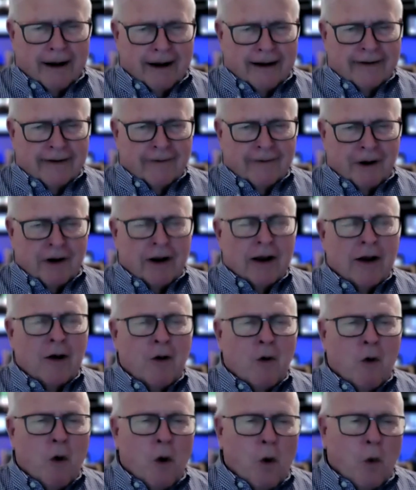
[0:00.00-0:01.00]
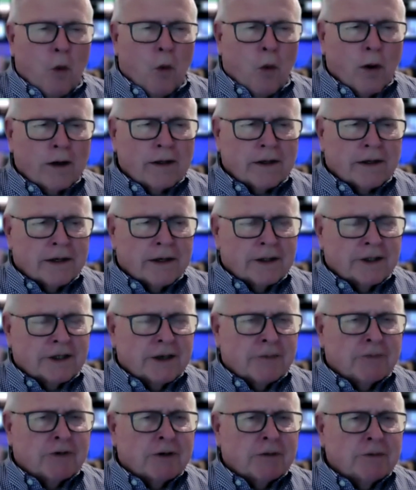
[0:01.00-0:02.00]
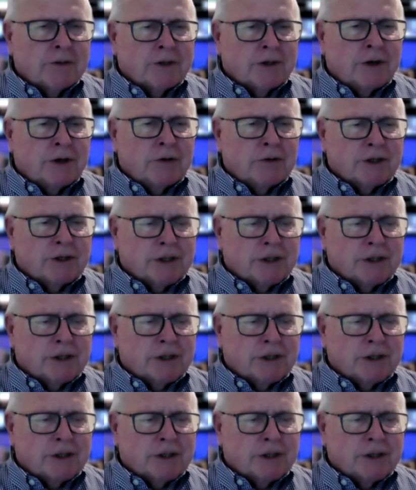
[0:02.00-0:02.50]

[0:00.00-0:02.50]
What symptoms do you